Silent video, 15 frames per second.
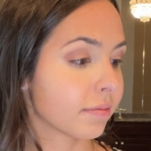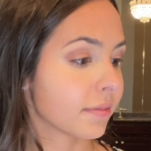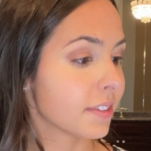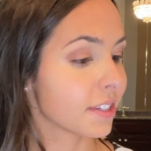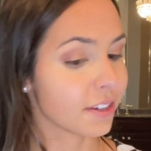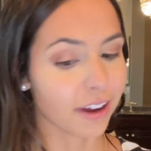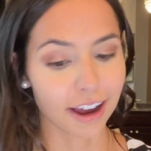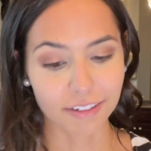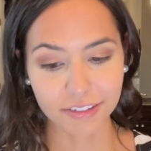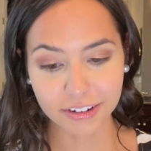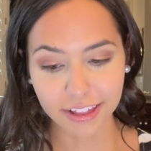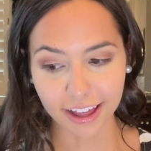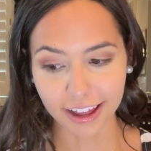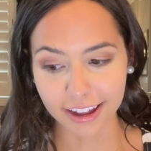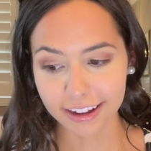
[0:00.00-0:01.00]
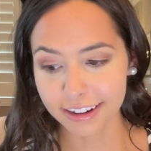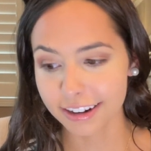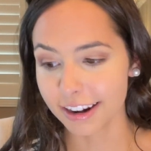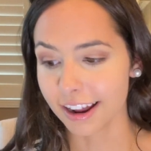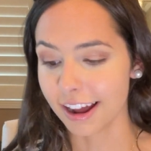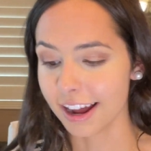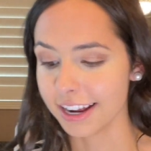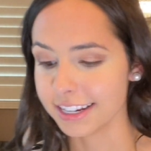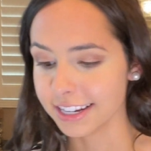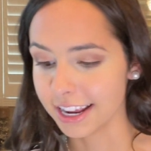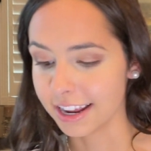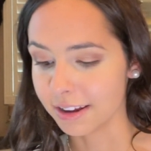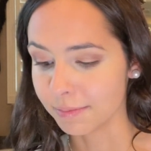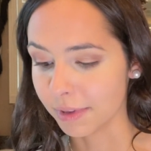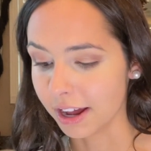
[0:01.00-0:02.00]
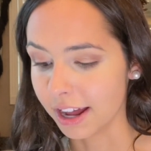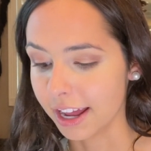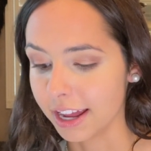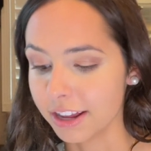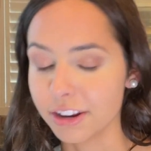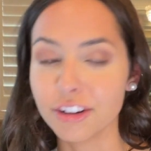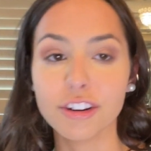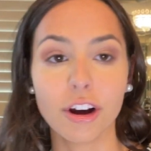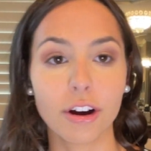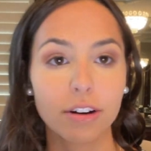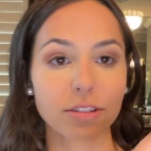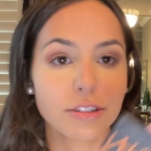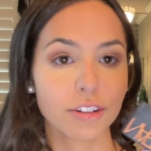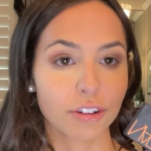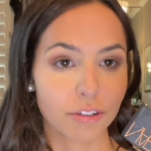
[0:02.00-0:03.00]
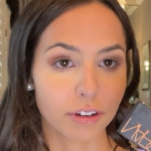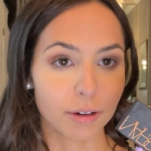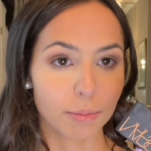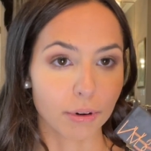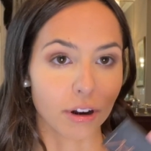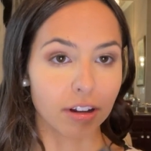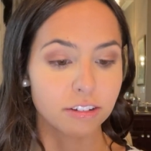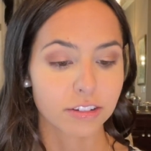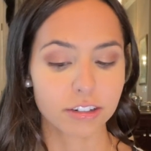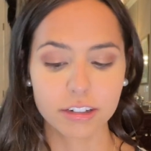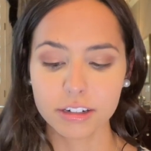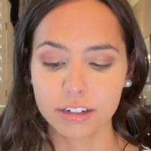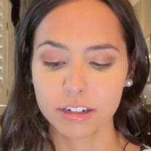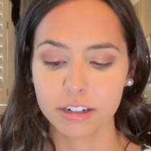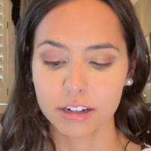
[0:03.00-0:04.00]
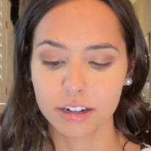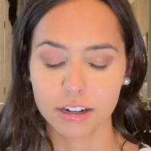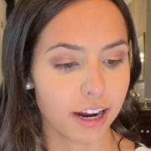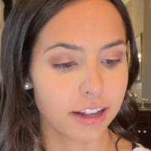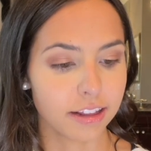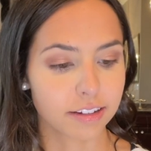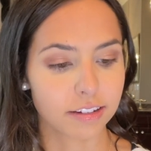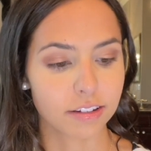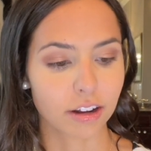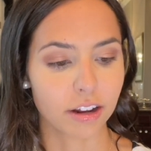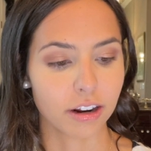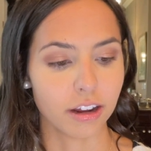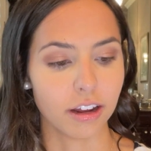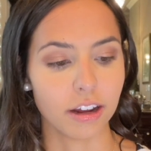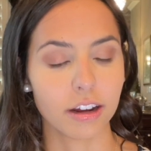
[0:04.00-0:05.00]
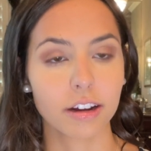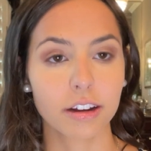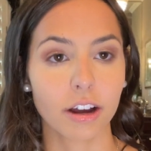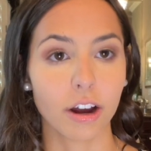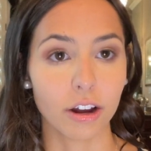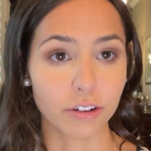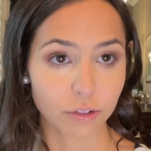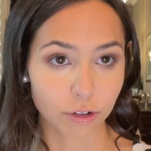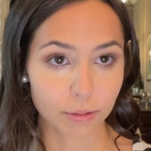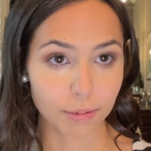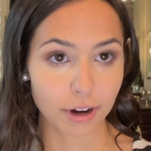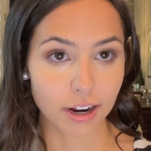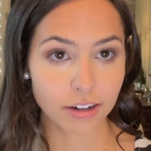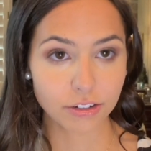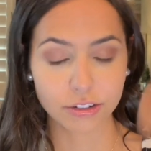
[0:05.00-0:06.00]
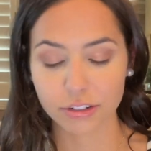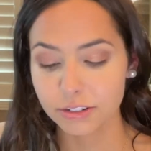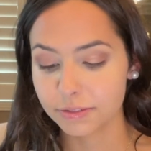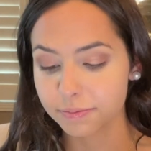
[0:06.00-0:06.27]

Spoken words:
So after that, I take my Nars Laguna bronzer, and this is on a contour brush.